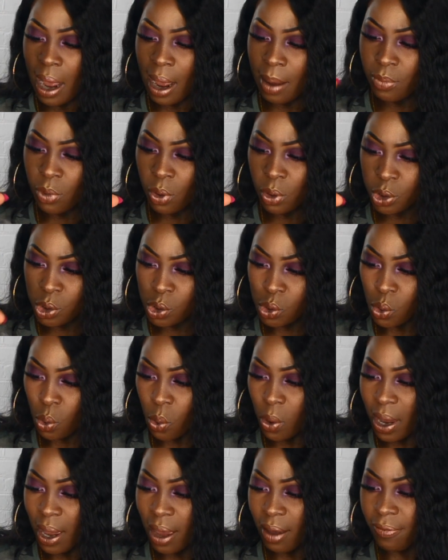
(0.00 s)
I'm not
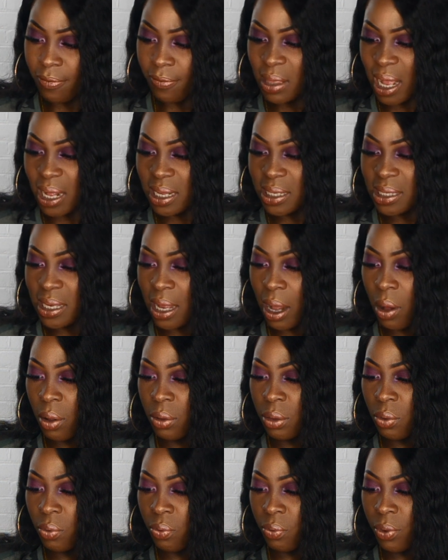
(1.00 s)
sure if that's how
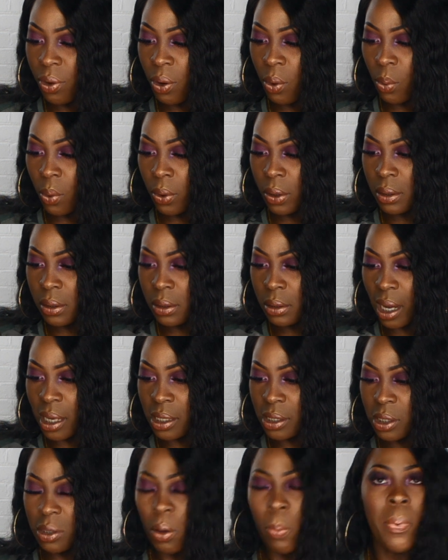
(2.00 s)
the real ones are
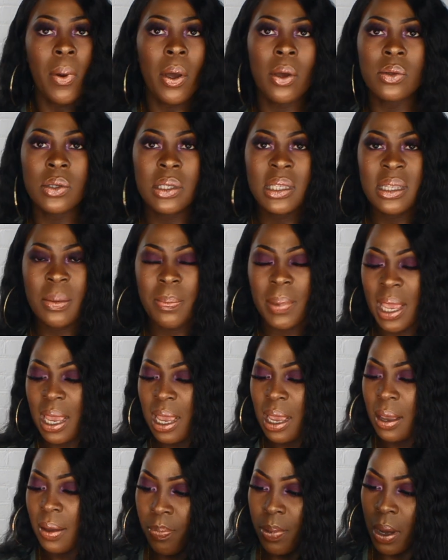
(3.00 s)
supposed to
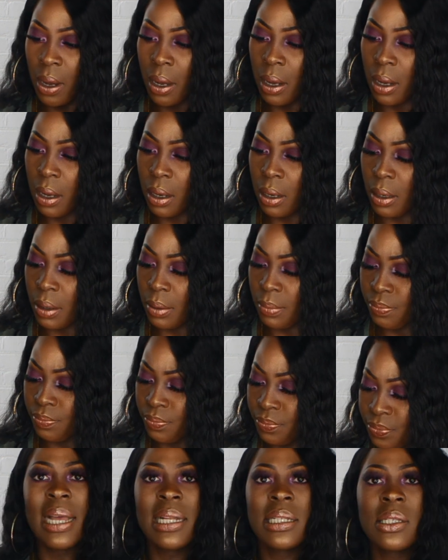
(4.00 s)
be, but
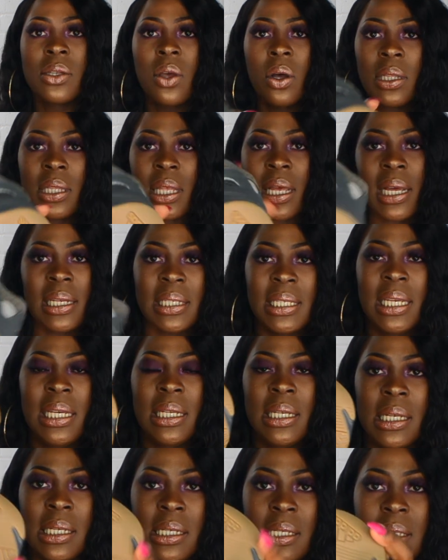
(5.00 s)
it's got the
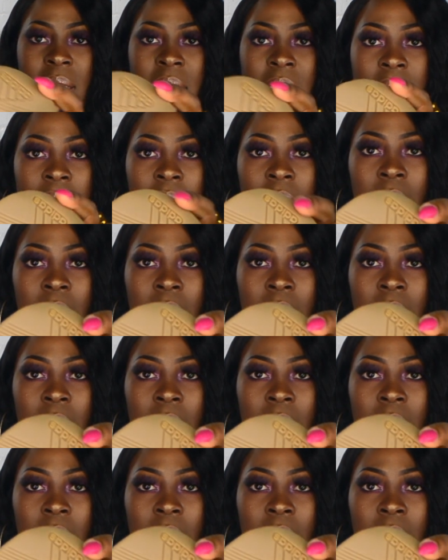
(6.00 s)
Adidas